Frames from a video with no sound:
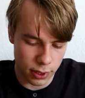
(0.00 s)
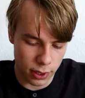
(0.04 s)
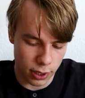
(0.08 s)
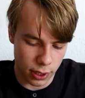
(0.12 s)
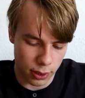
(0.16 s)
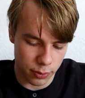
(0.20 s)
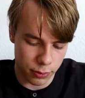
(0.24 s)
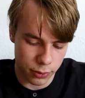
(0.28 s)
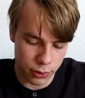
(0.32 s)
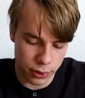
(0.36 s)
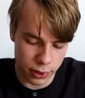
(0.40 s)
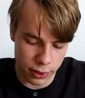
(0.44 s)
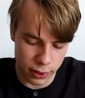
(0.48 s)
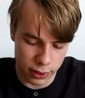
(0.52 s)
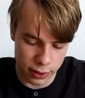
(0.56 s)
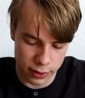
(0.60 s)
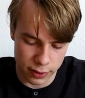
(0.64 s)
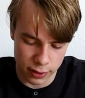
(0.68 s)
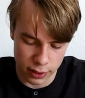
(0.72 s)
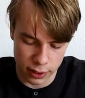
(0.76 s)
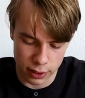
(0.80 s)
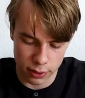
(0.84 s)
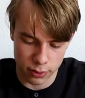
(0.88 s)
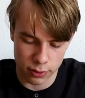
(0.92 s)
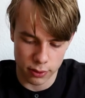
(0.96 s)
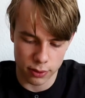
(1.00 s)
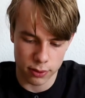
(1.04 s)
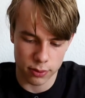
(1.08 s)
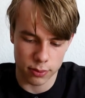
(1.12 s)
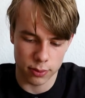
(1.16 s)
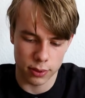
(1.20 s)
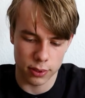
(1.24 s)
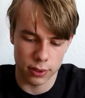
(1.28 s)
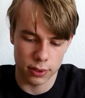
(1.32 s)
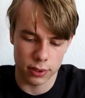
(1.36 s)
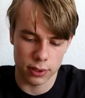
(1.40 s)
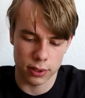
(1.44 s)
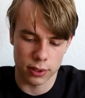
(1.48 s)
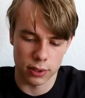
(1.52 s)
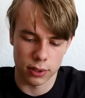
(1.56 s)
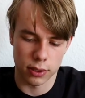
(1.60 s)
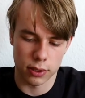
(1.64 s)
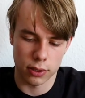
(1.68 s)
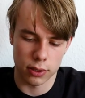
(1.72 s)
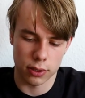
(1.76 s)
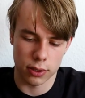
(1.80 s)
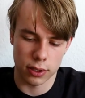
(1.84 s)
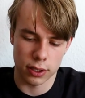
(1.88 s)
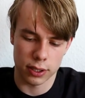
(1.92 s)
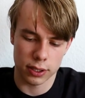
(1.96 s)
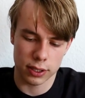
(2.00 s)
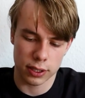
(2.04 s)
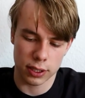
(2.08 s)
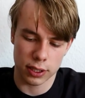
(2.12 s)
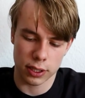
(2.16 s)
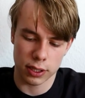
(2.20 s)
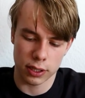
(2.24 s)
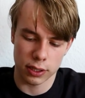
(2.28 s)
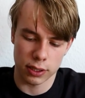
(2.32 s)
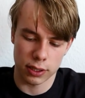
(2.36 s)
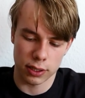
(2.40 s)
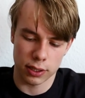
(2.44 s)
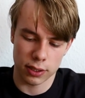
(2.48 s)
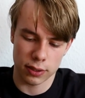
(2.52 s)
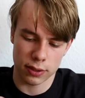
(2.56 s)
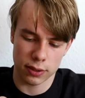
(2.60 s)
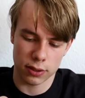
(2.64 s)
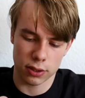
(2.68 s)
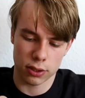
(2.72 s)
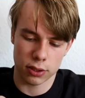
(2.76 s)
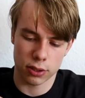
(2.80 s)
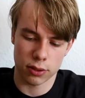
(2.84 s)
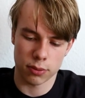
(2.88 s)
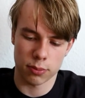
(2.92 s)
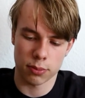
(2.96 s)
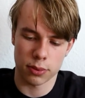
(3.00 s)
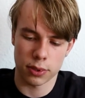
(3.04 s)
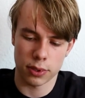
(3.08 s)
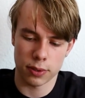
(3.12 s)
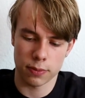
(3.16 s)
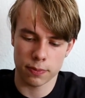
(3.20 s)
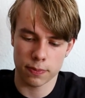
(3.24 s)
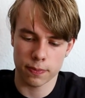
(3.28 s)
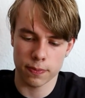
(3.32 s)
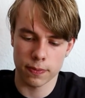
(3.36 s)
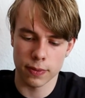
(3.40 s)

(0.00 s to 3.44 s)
I'm realizing how this one is not as clean as it should be.